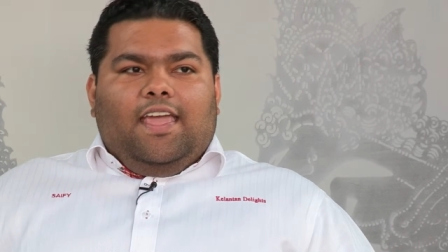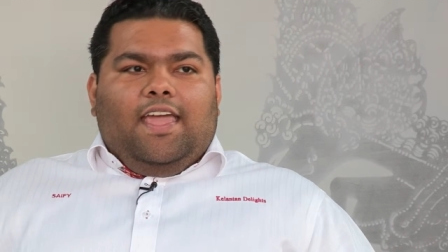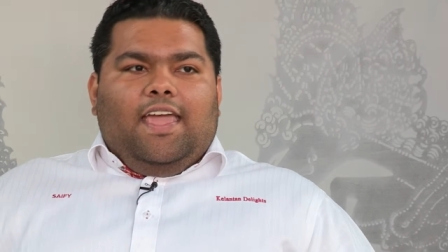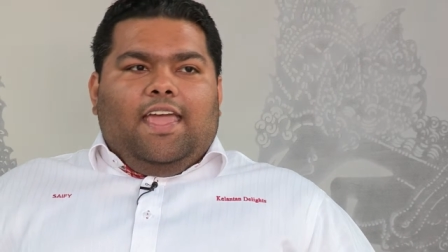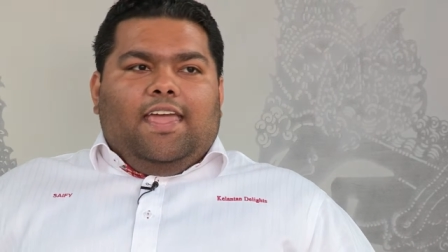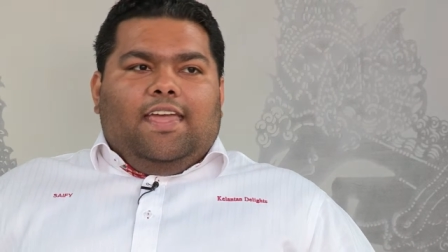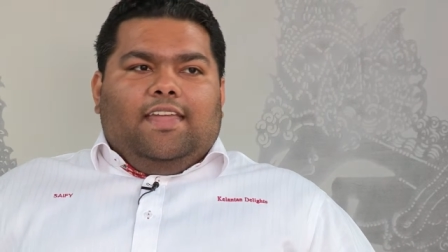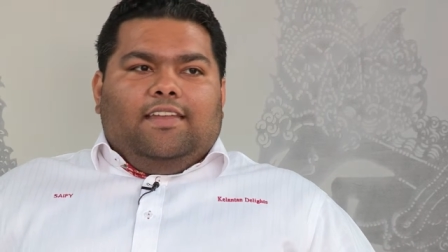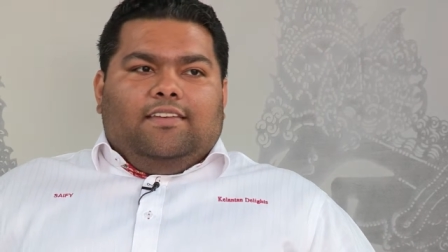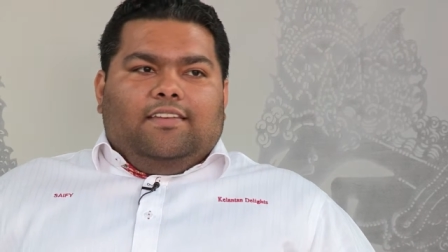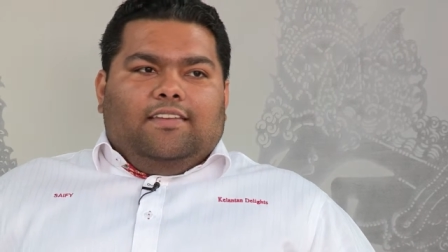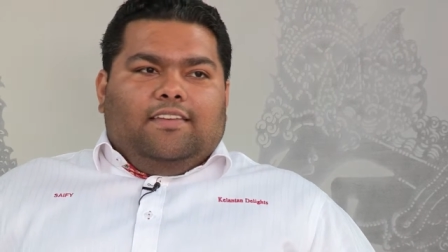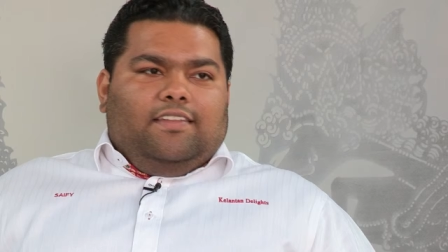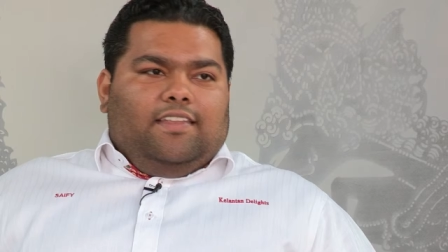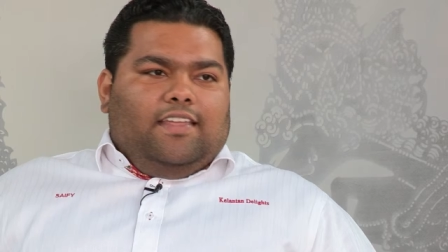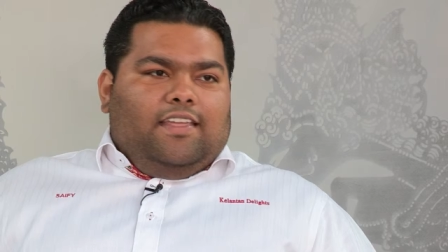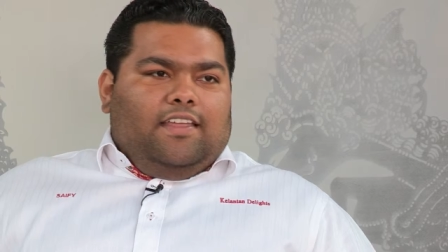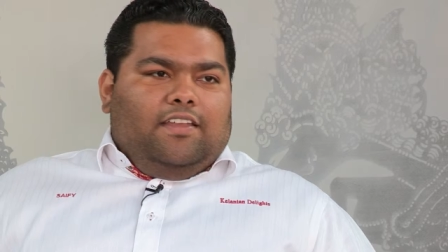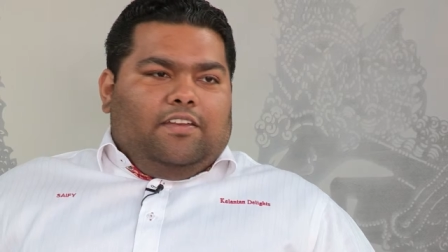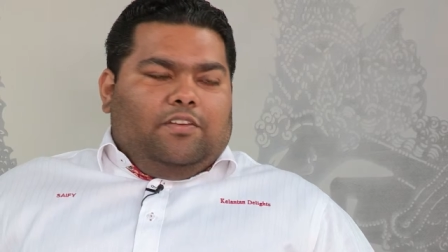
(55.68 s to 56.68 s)
and
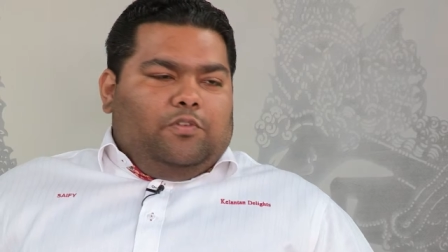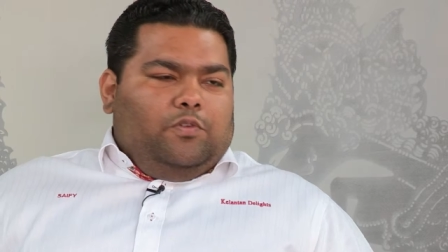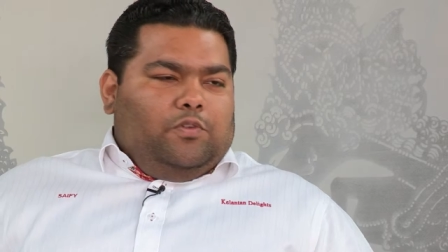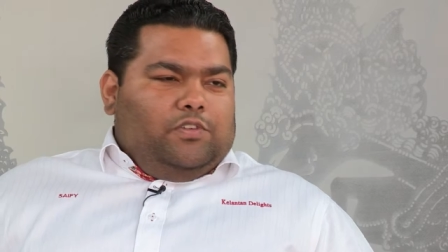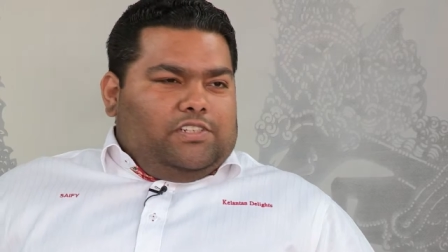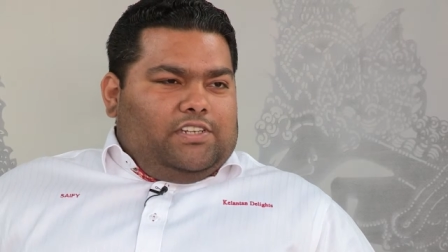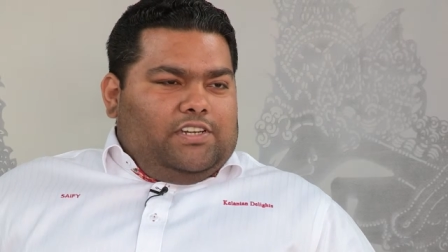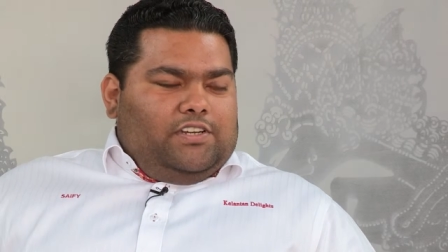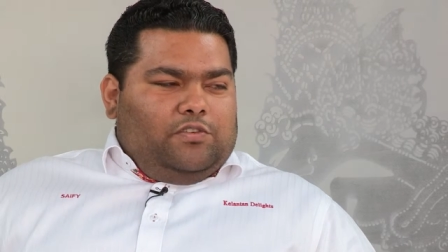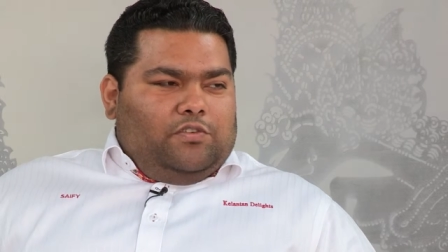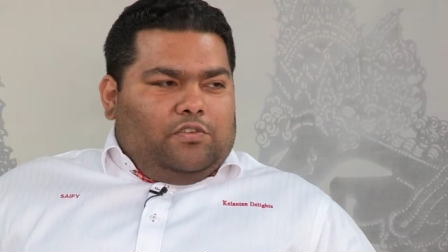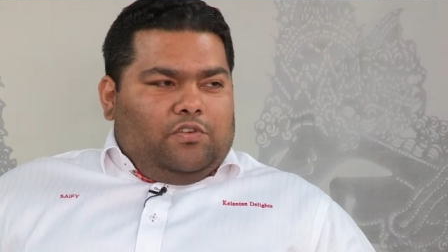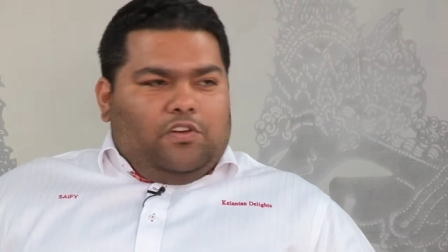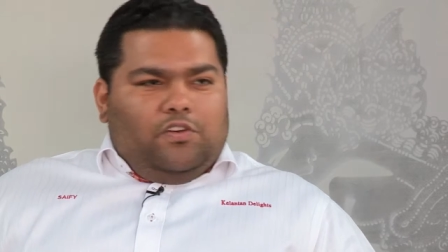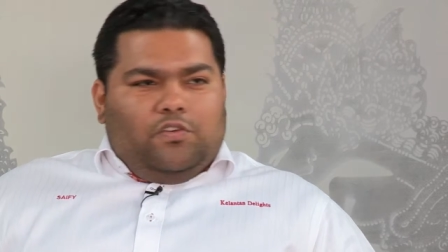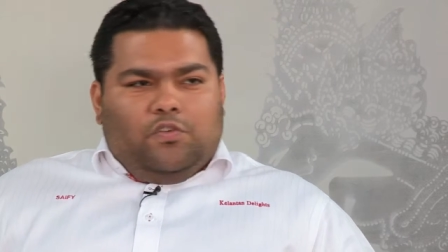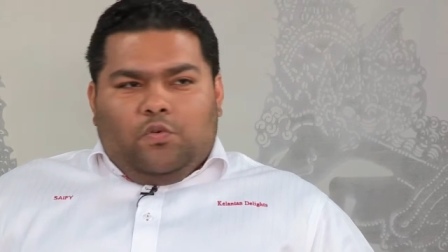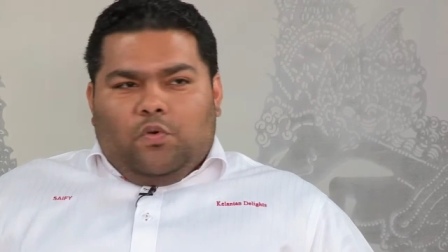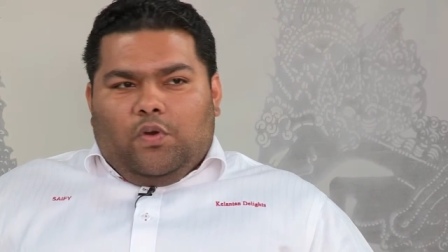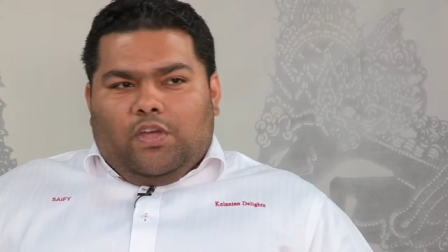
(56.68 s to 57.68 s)
they usually do
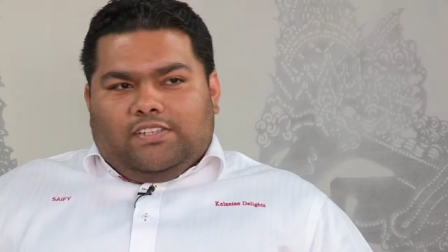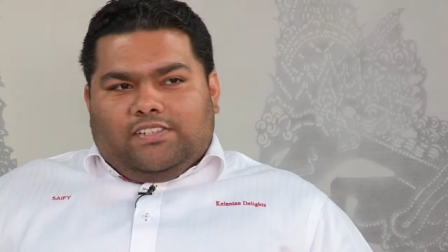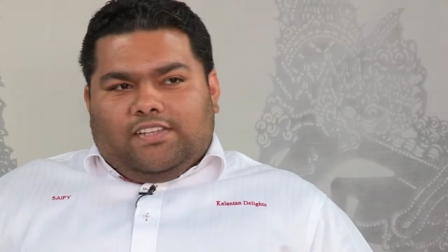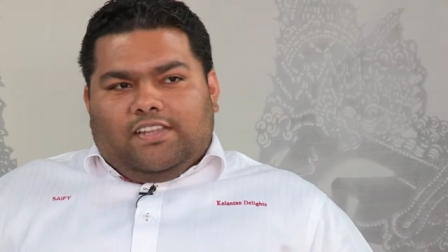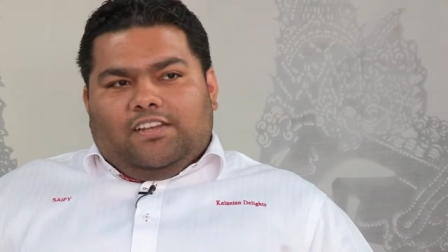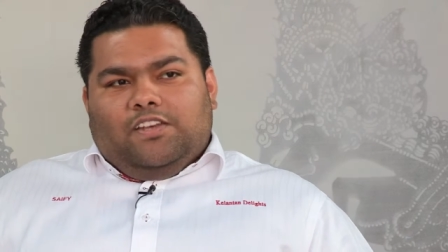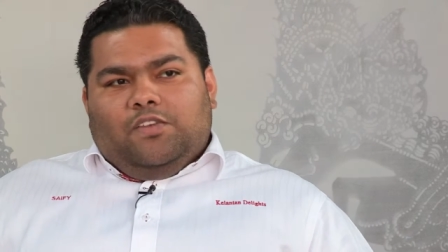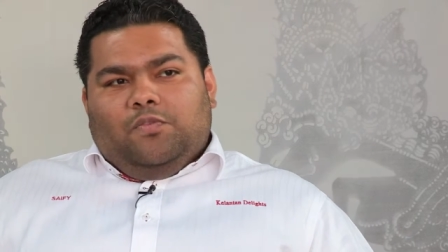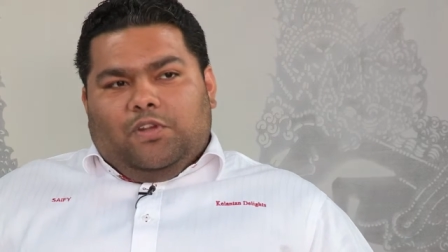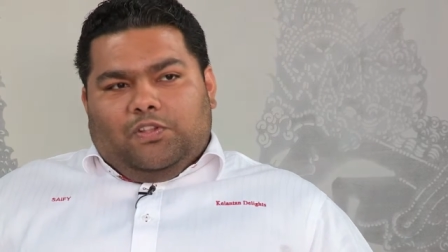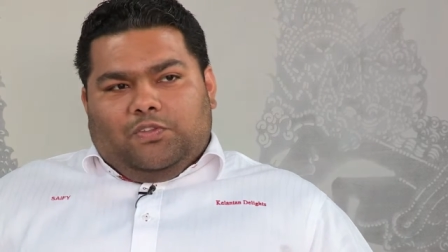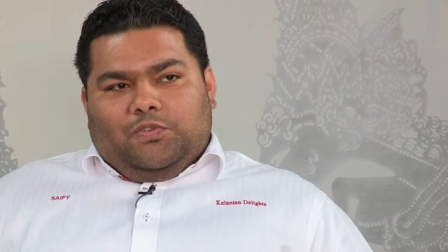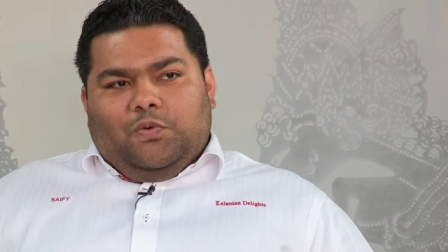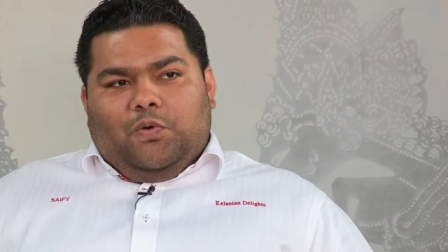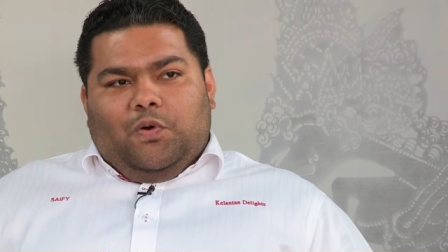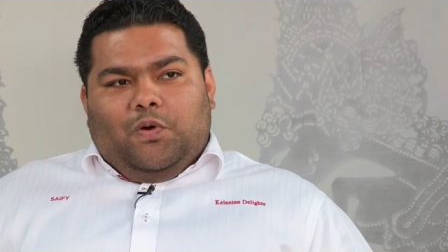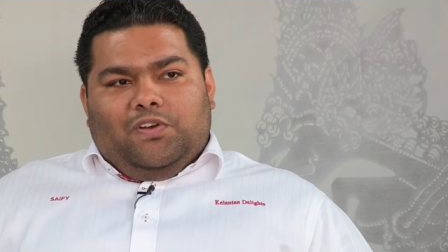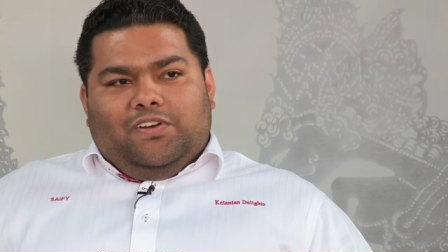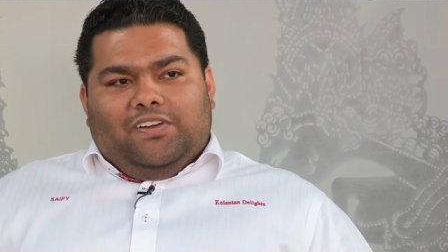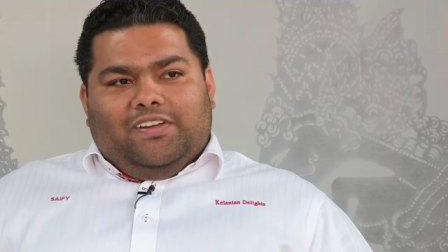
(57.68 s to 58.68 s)
not know exactly what to
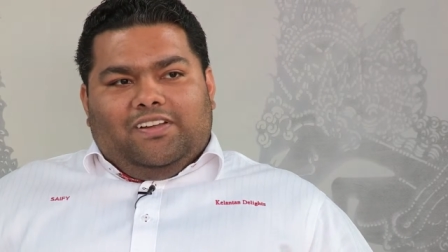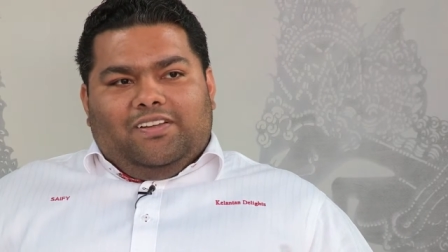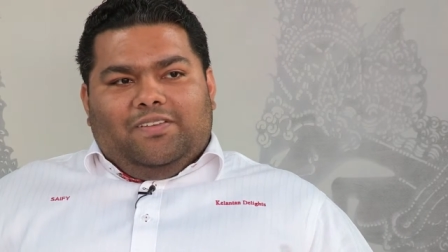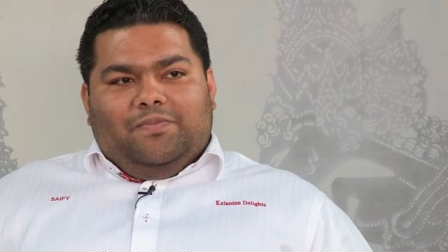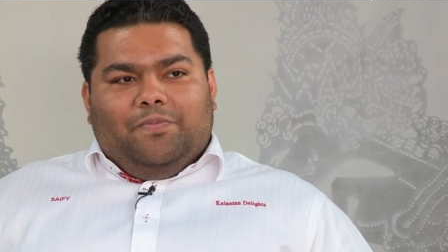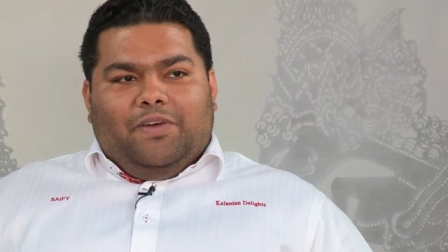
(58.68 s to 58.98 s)
order,